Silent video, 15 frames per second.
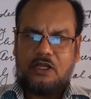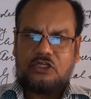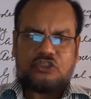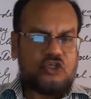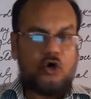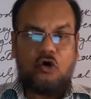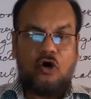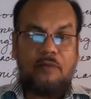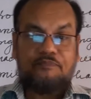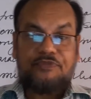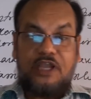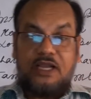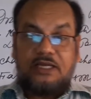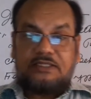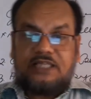So
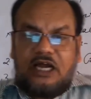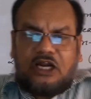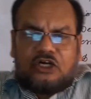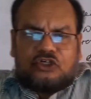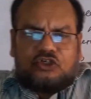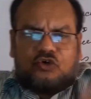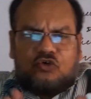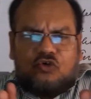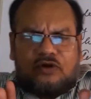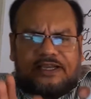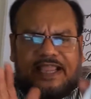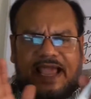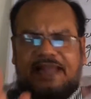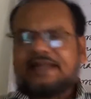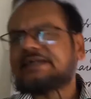the two
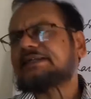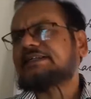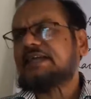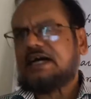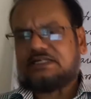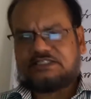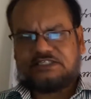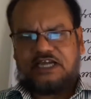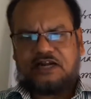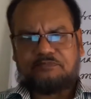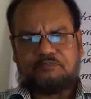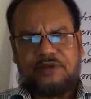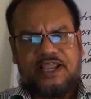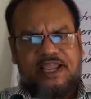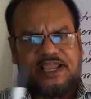characters
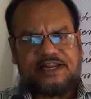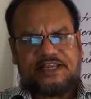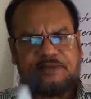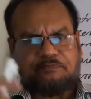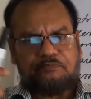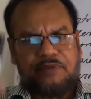are very,